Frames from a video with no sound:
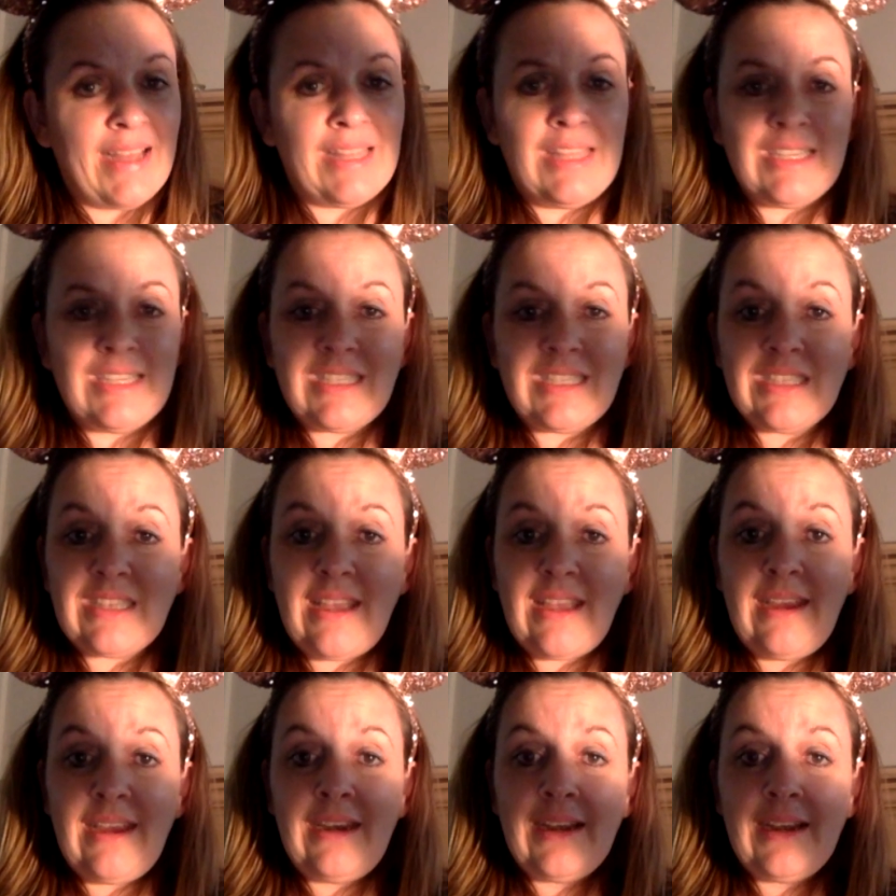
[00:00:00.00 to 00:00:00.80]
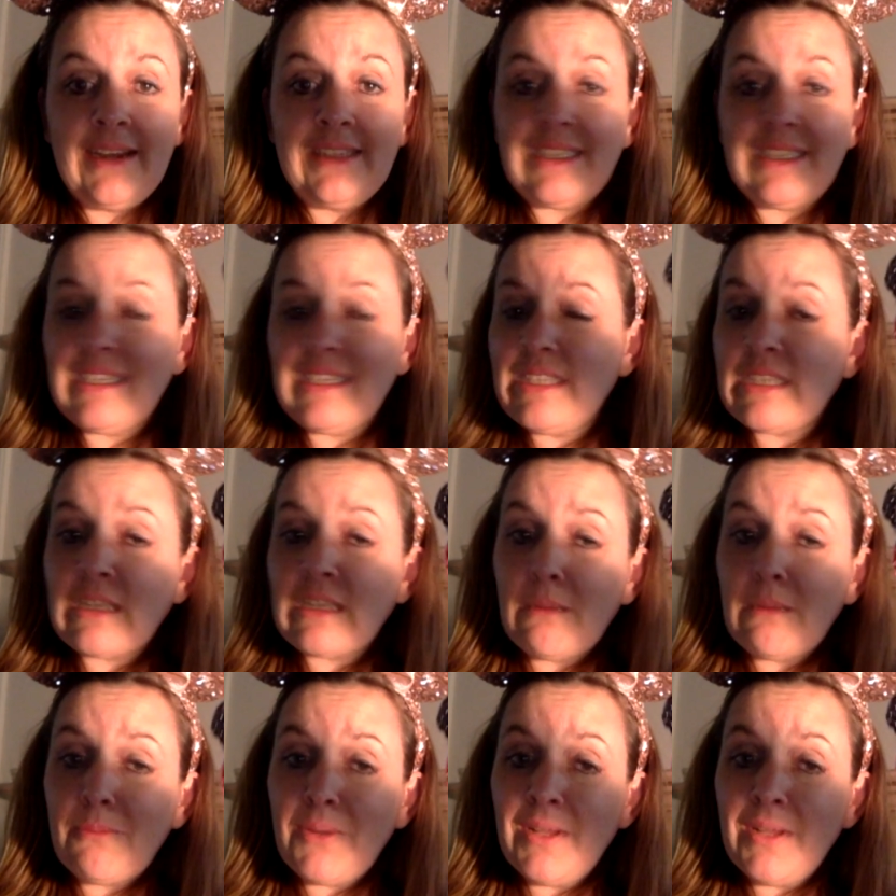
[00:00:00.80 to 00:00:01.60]
This is a nice and
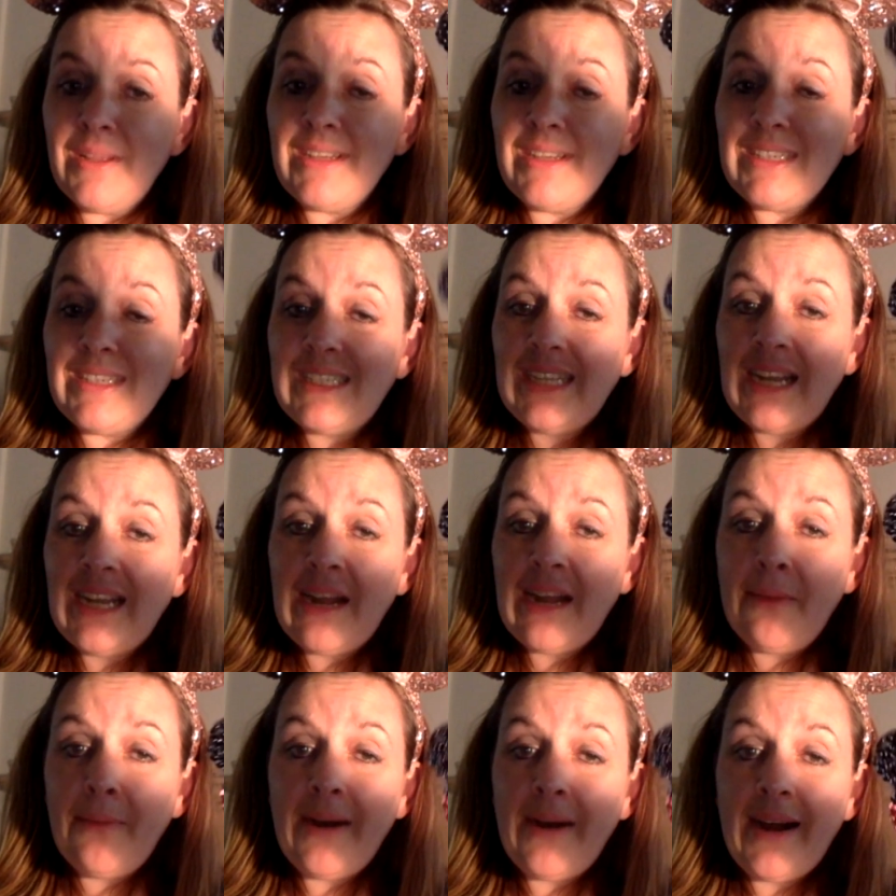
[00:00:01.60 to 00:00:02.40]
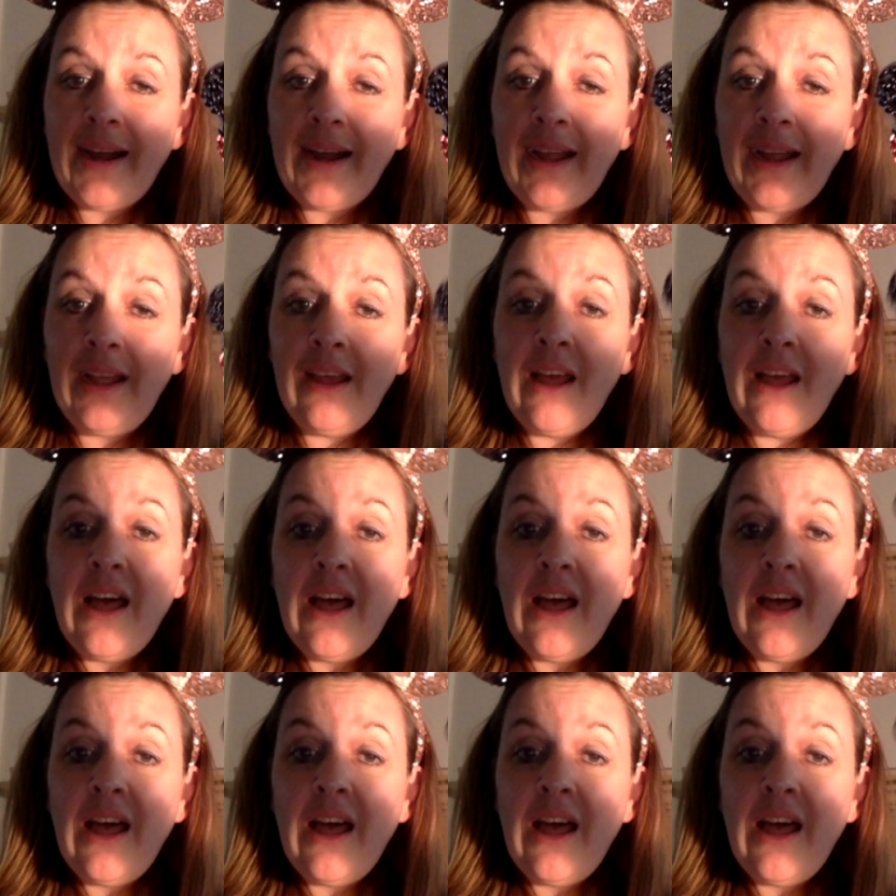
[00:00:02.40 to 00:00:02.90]
simple DIY.